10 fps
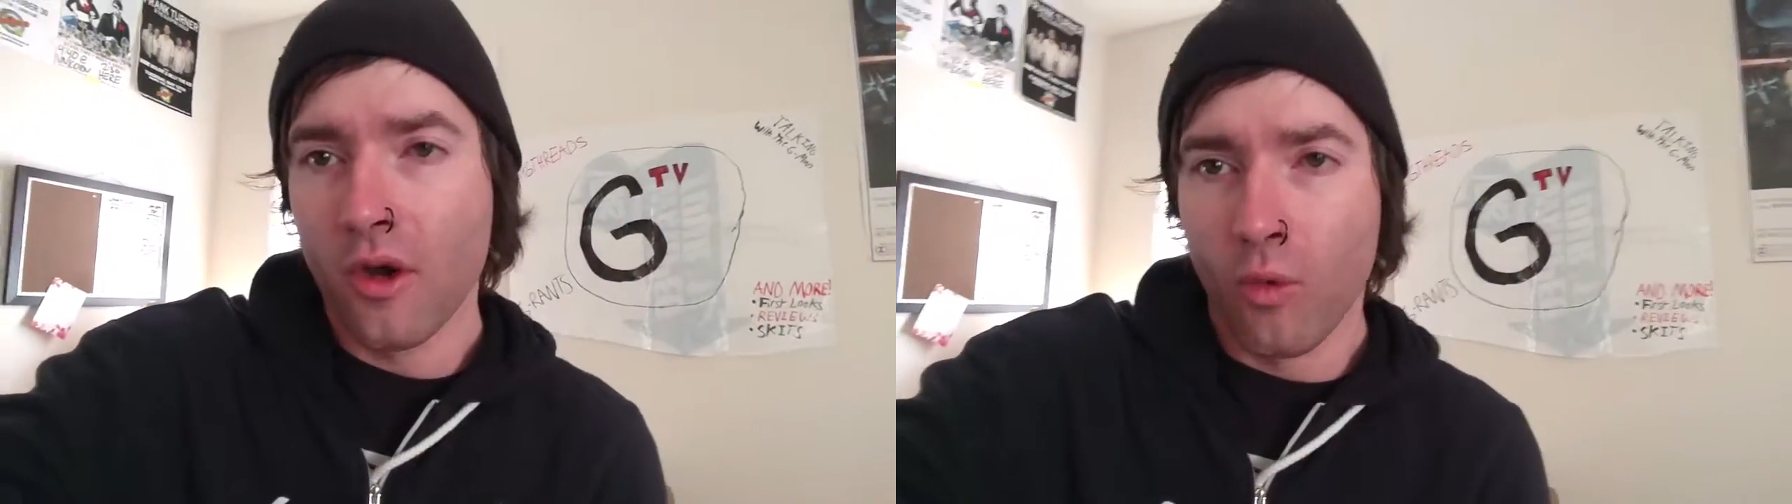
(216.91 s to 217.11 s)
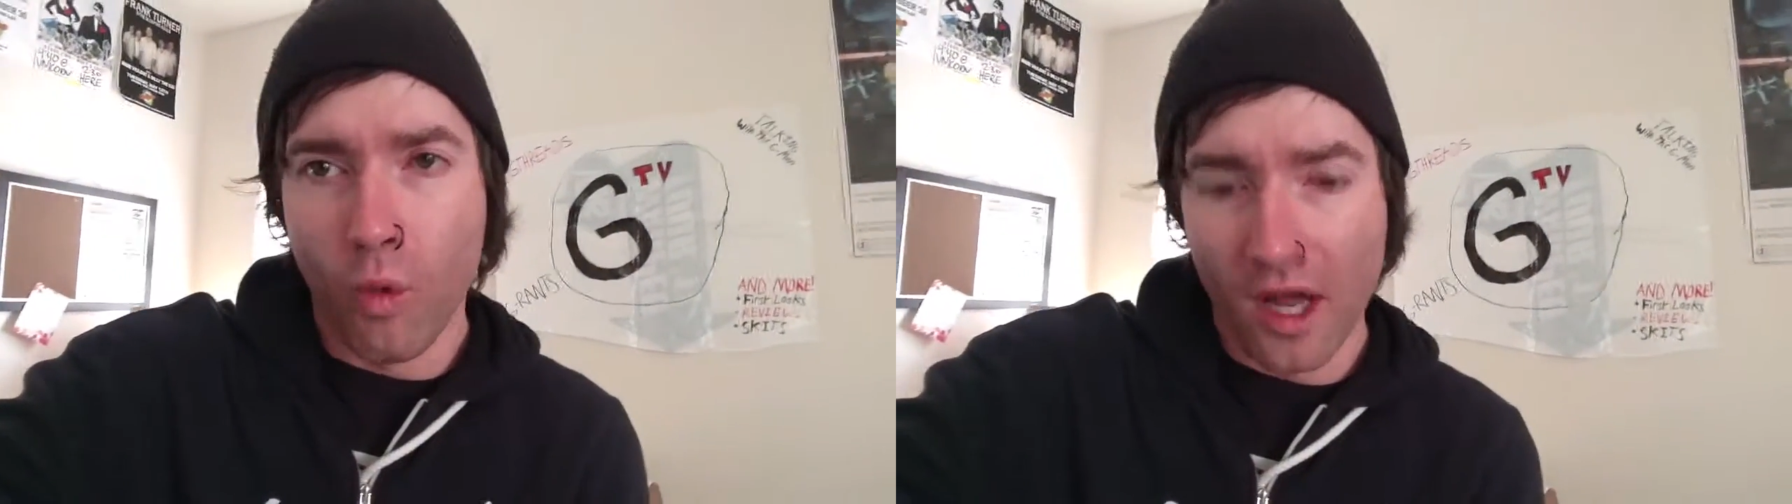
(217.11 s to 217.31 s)

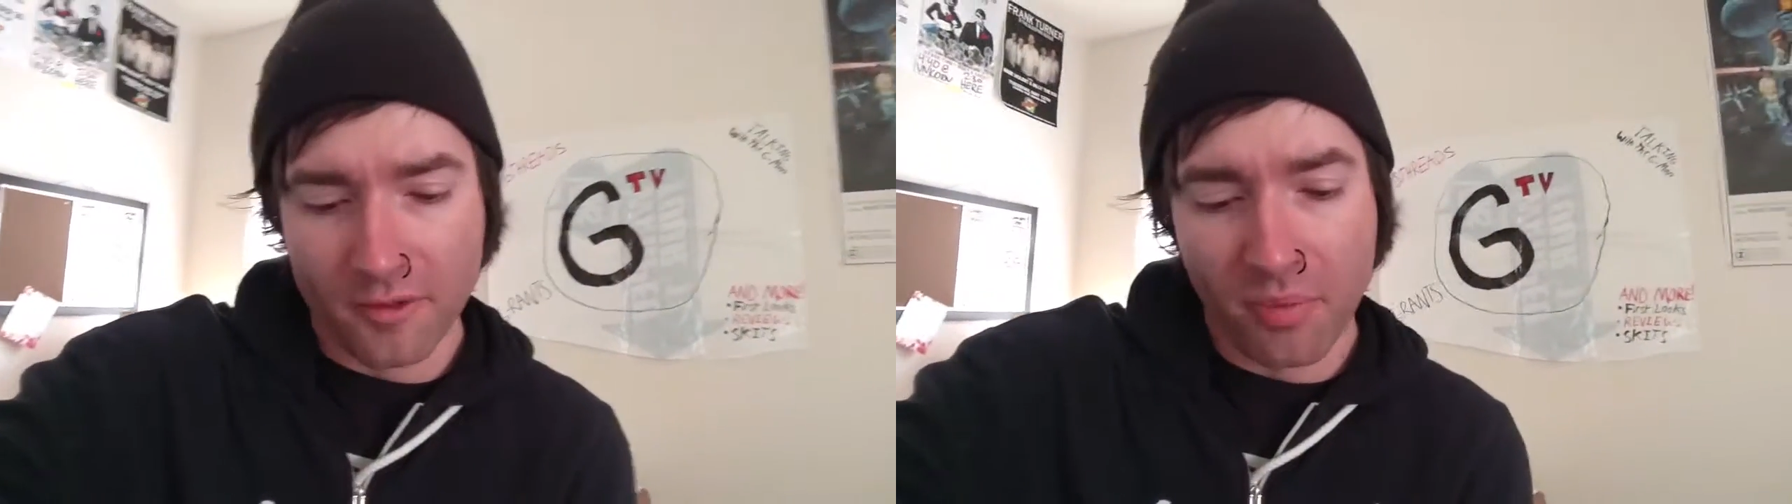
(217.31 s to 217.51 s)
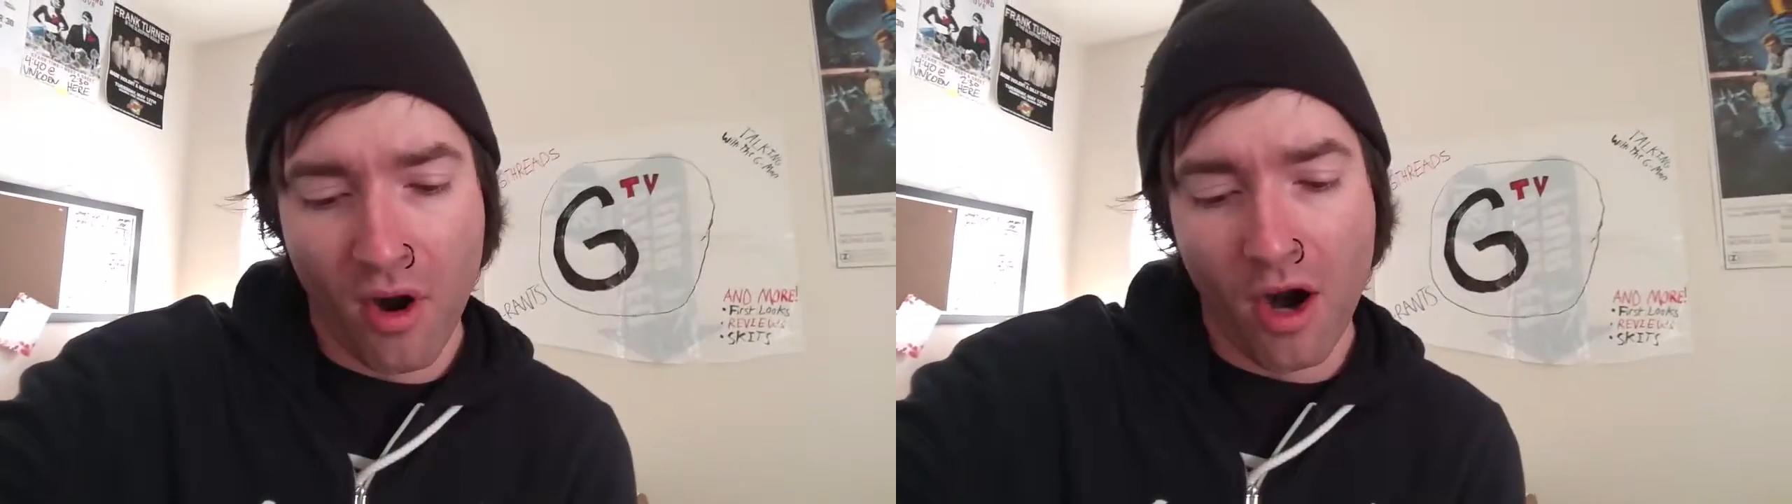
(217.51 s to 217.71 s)

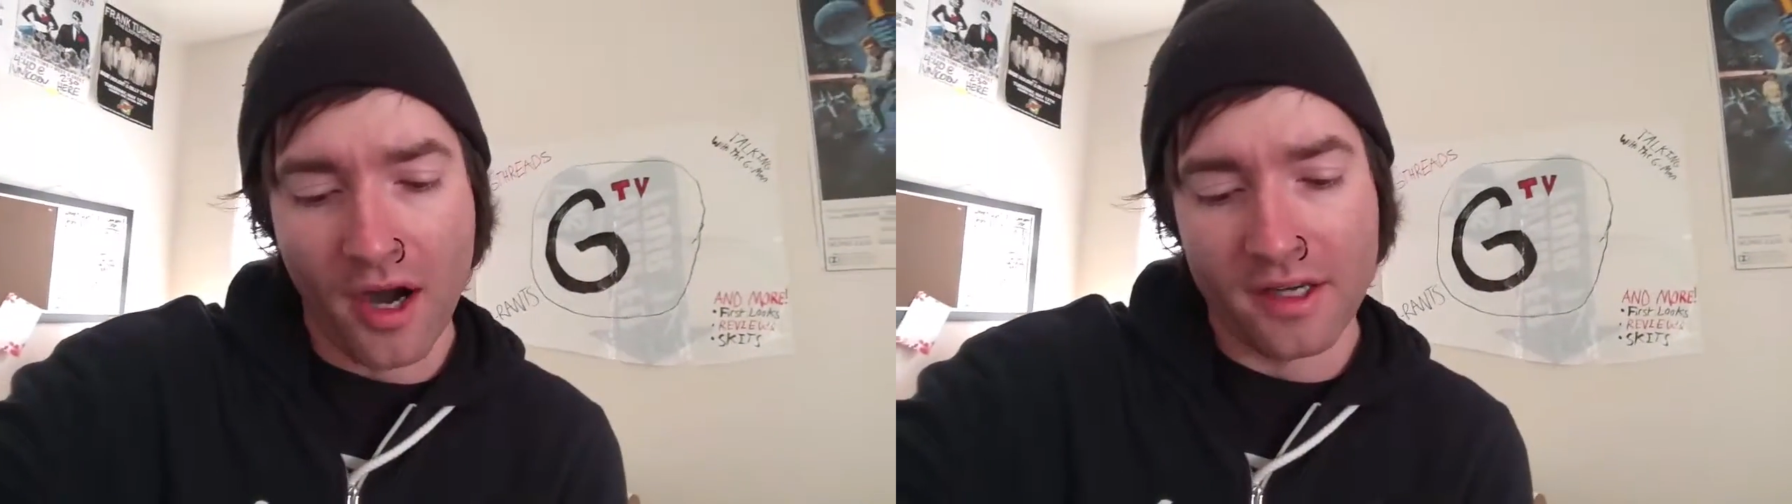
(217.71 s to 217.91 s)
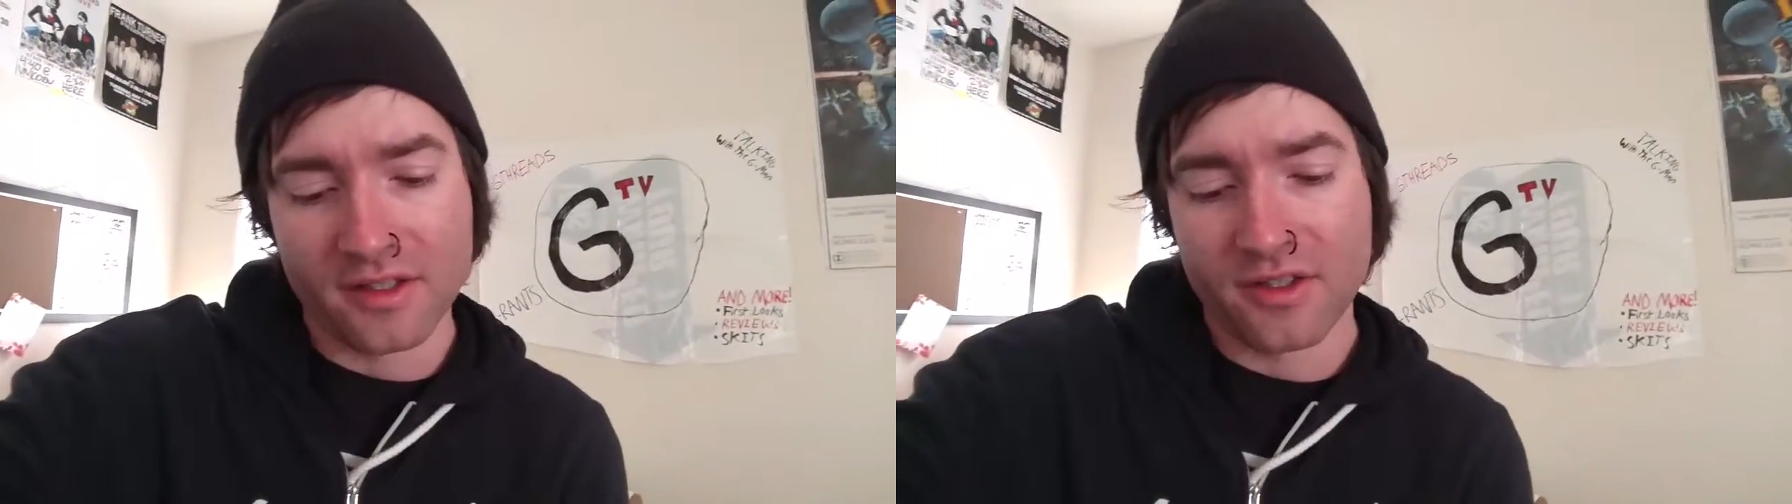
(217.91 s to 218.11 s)
Water
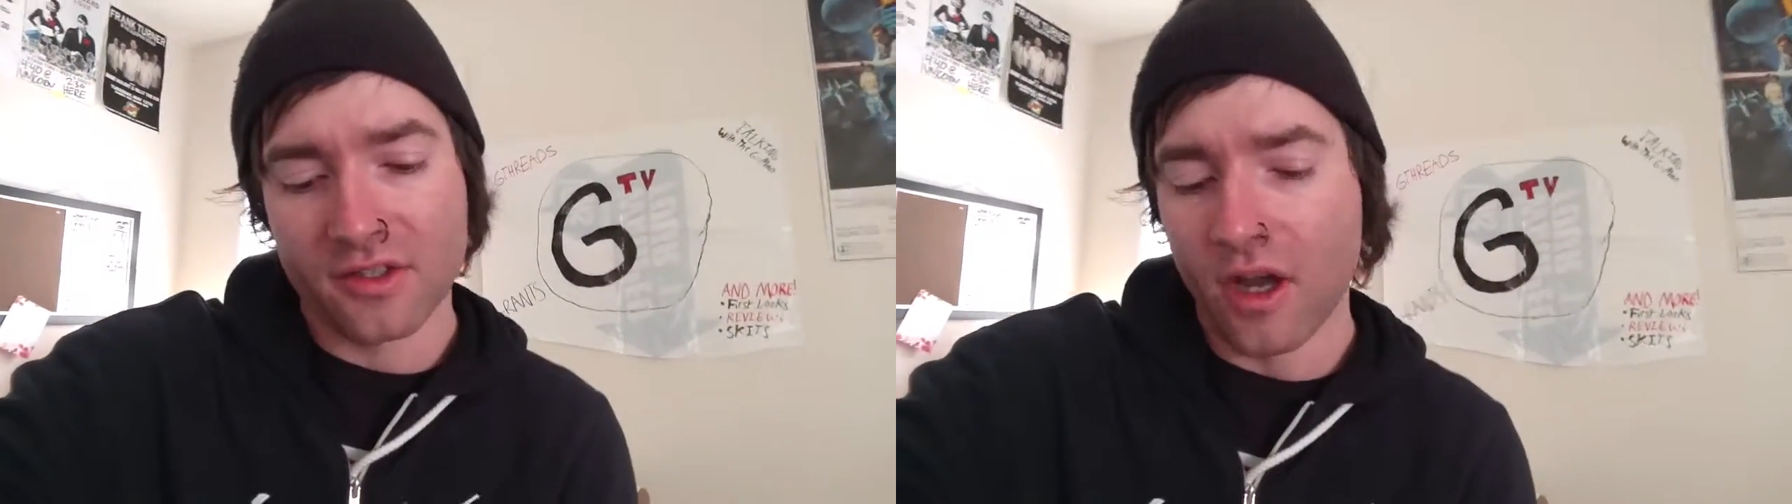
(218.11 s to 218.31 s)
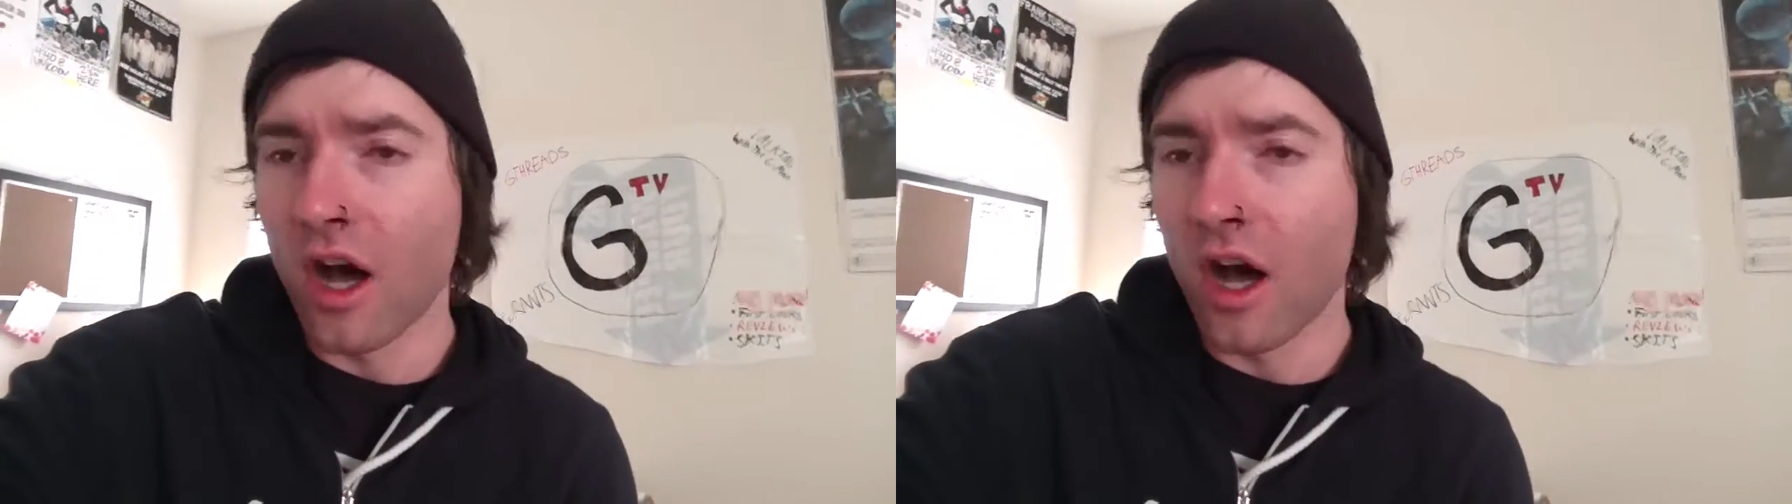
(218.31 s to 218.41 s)
Parks,